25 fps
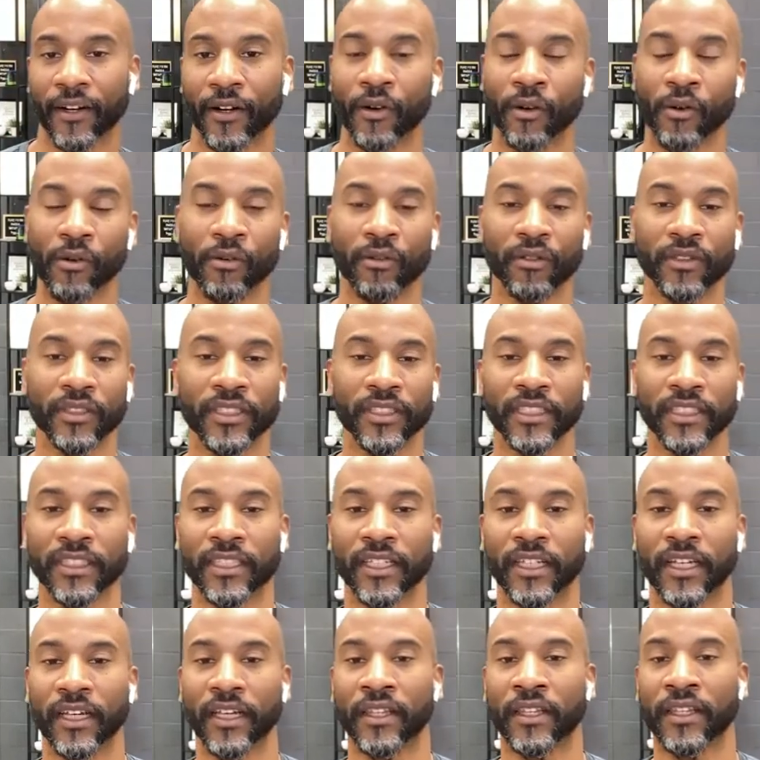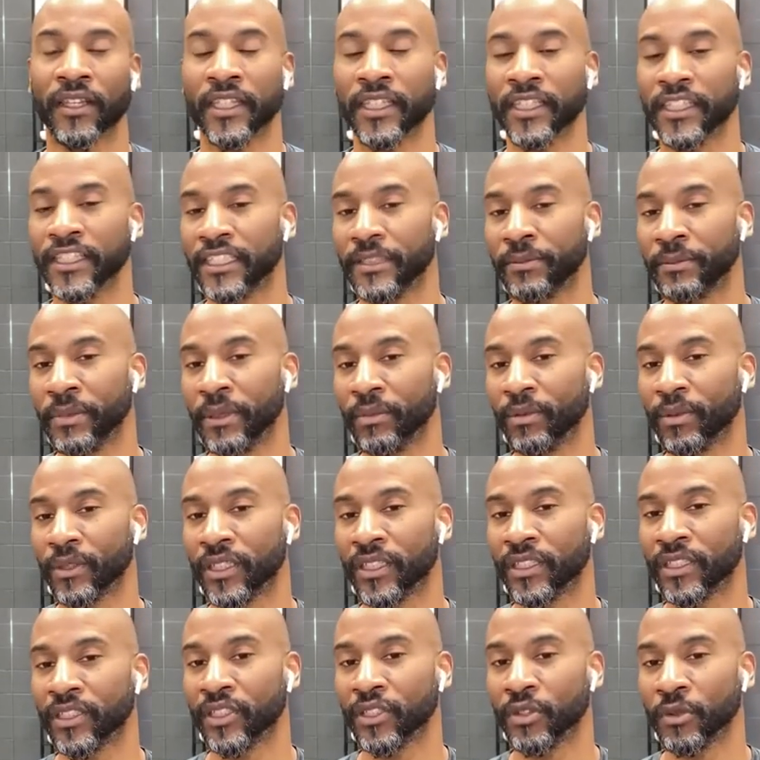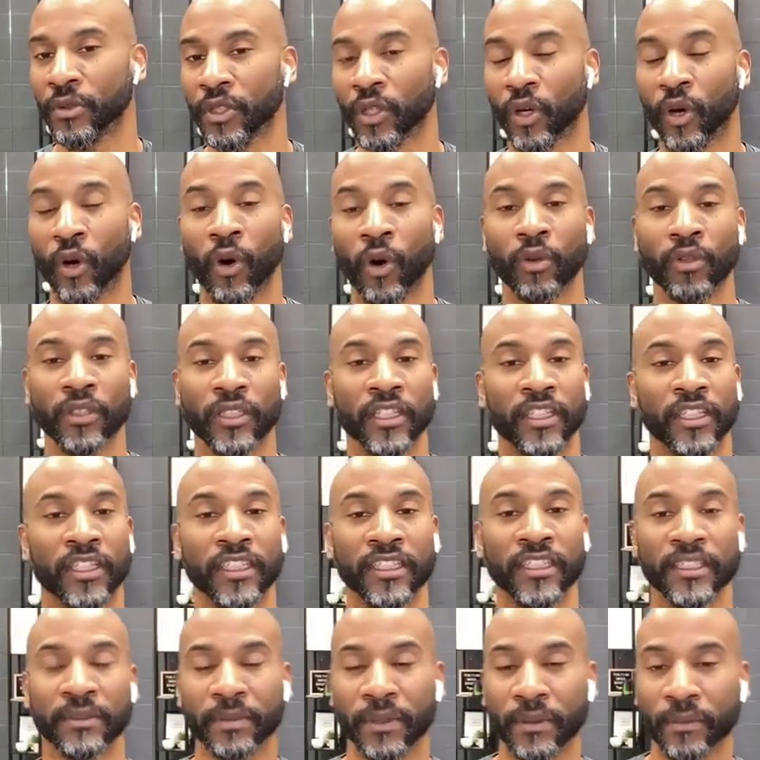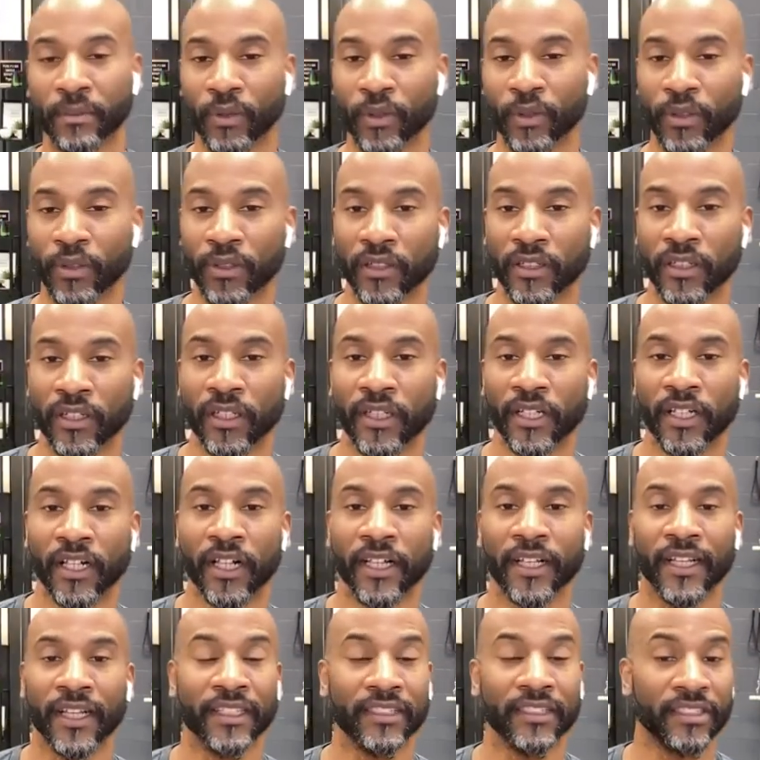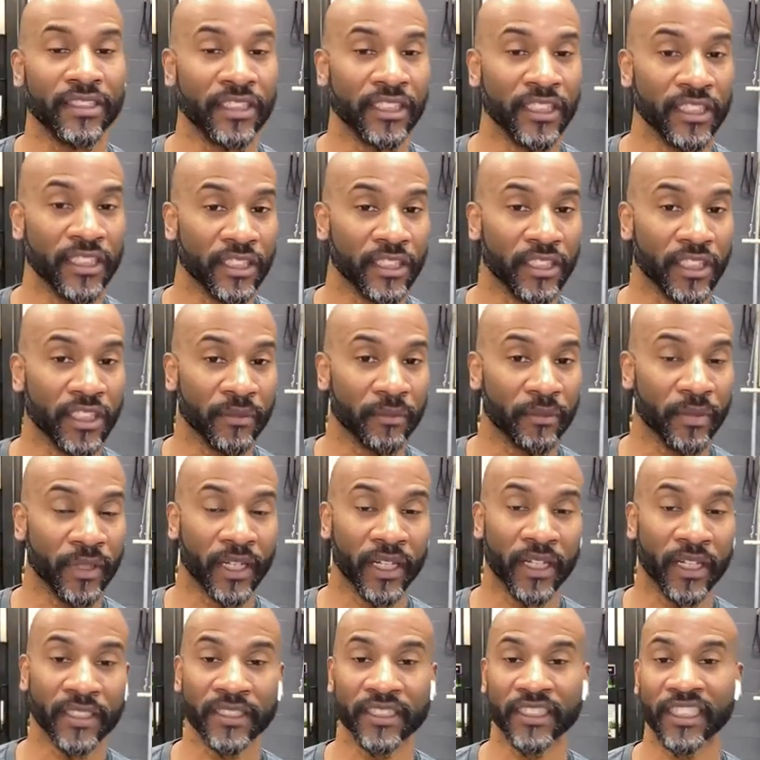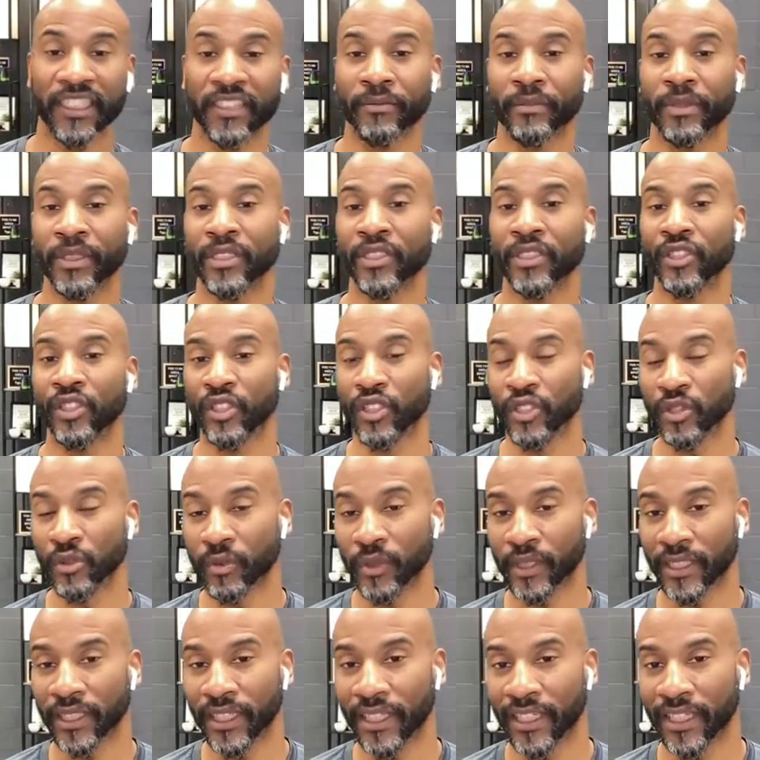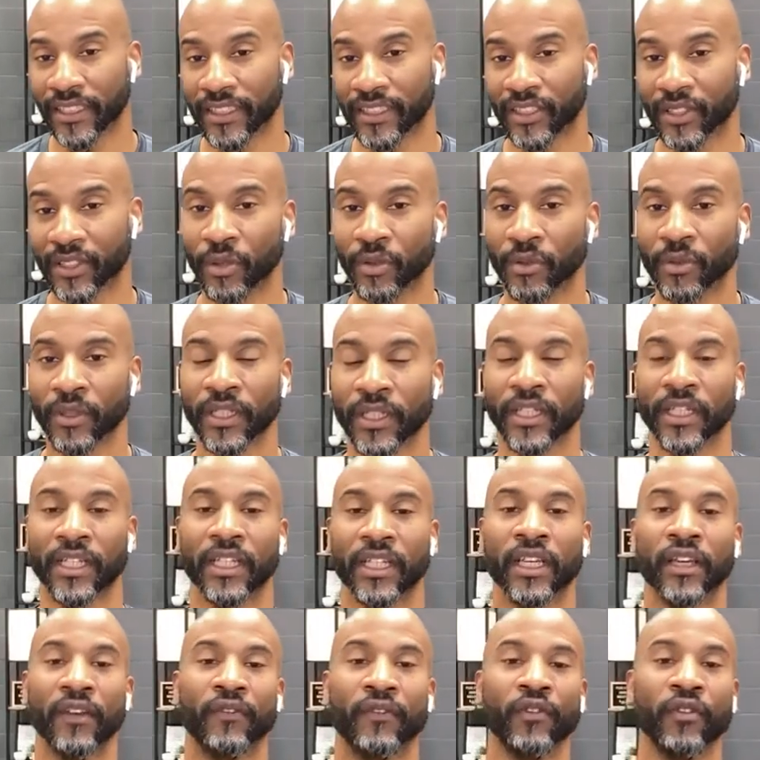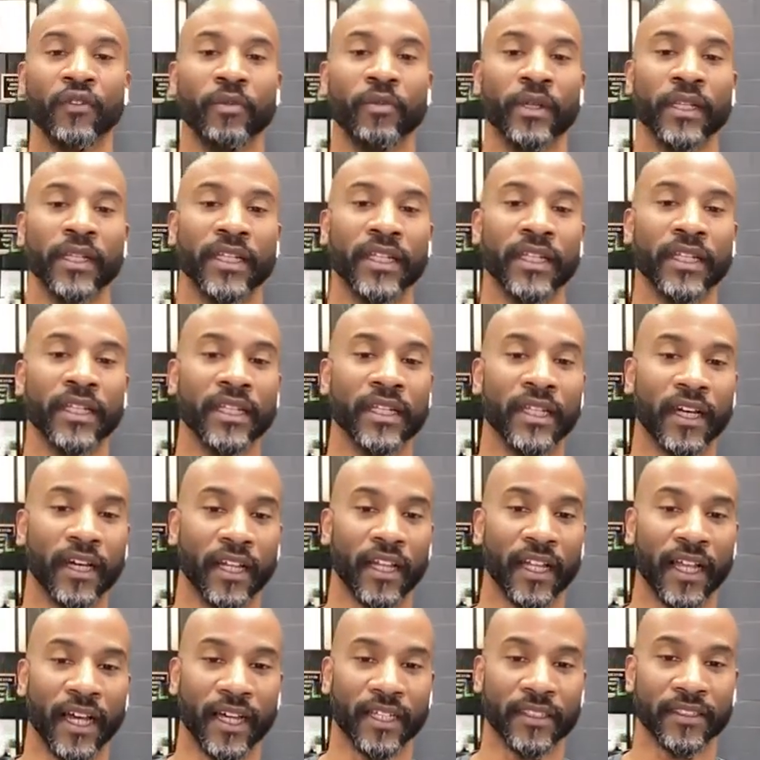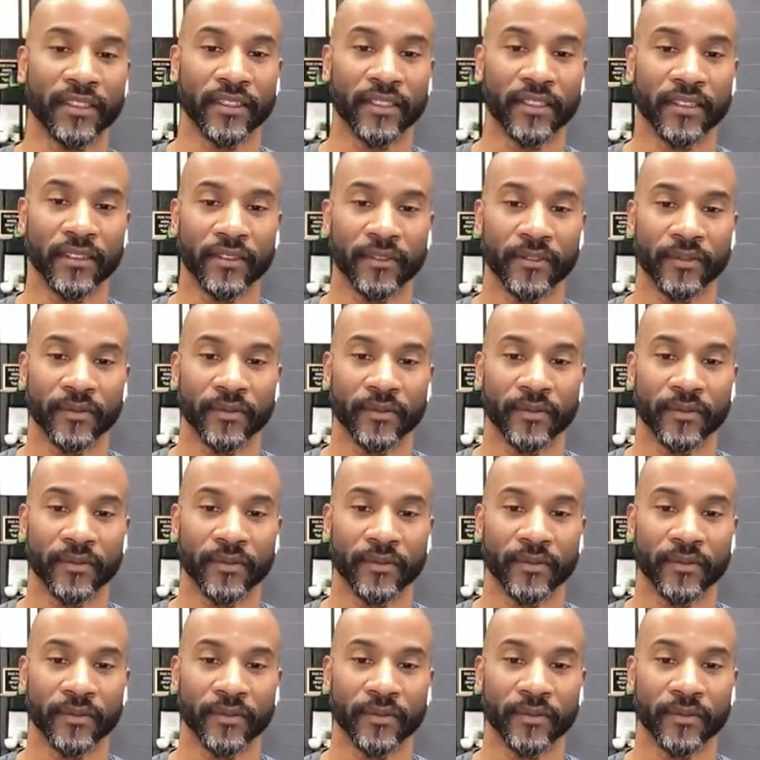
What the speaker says: Only these people can do it. Only these people can teach it because they've been doing it. So if you've been in a class,